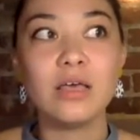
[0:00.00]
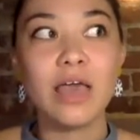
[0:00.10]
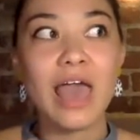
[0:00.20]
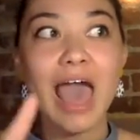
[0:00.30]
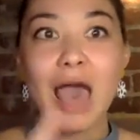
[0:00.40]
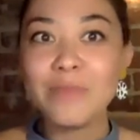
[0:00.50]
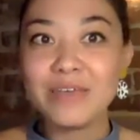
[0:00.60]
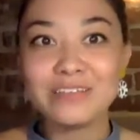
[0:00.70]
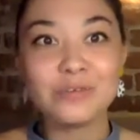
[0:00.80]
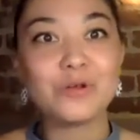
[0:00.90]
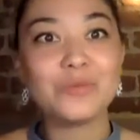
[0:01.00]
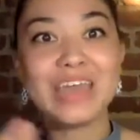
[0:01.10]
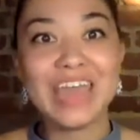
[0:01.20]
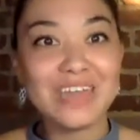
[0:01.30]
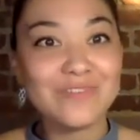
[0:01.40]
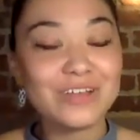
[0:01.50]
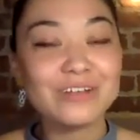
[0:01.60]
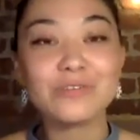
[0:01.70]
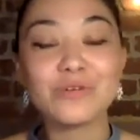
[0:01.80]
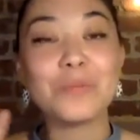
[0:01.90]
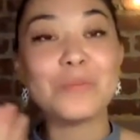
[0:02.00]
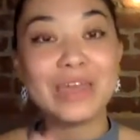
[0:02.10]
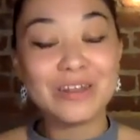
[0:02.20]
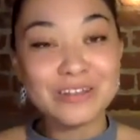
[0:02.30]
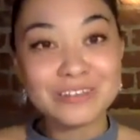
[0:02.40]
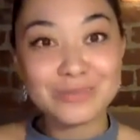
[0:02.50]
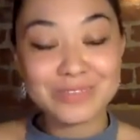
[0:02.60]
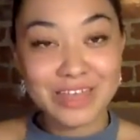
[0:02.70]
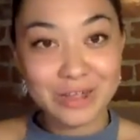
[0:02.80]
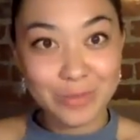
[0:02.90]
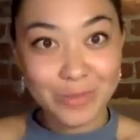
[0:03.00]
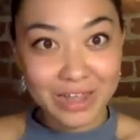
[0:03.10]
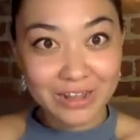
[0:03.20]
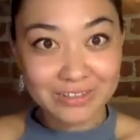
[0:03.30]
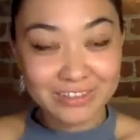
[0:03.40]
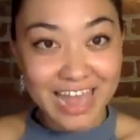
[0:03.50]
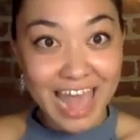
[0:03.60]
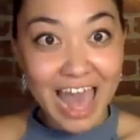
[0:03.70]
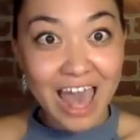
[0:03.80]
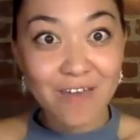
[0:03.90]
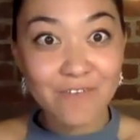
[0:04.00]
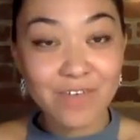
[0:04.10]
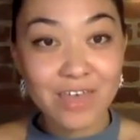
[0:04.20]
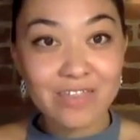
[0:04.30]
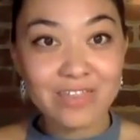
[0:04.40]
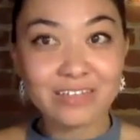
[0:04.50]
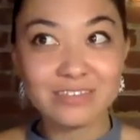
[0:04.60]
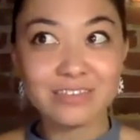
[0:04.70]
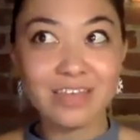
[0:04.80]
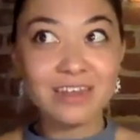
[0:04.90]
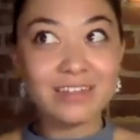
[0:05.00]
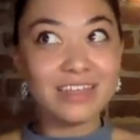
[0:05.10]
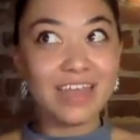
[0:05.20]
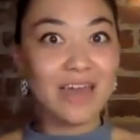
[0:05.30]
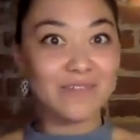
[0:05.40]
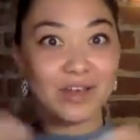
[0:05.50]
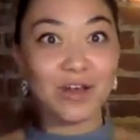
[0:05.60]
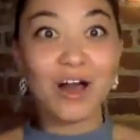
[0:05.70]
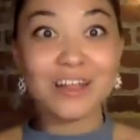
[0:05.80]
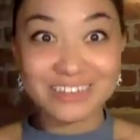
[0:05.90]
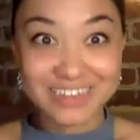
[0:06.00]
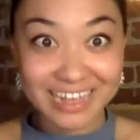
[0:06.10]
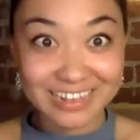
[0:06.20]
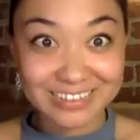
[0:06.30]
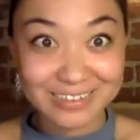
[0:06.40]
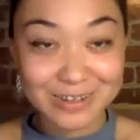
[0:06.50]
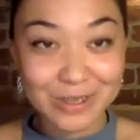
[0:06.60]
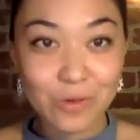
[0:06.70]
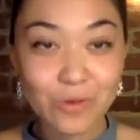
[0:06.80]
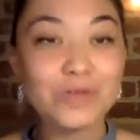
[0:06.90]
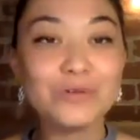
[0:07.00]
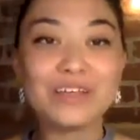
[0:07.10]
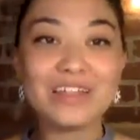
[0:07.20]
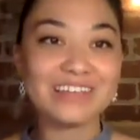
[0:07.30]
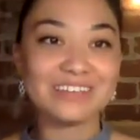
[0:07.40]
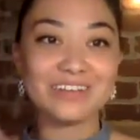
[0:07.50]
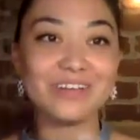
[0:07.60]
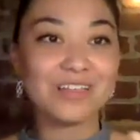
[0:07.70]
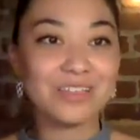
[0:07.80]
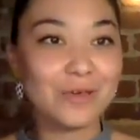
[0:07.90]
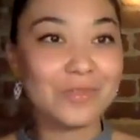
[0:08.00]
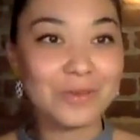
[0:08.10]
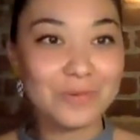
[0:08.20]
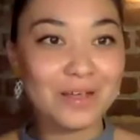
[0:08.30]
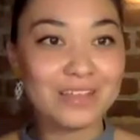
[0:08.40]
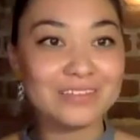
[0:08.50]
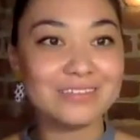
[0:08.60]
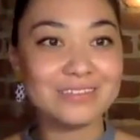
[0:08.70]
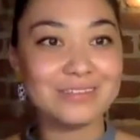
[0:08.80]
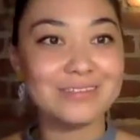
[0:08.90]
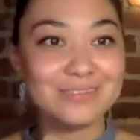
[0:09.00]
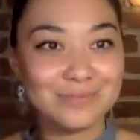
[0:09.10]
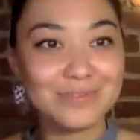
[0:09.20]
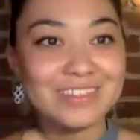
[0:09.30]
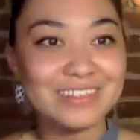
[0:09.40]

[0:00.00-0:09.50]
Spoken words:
habits or behaviors or mannerisms that your parents have that suddenly have a context, or you realize they're not the only ones with these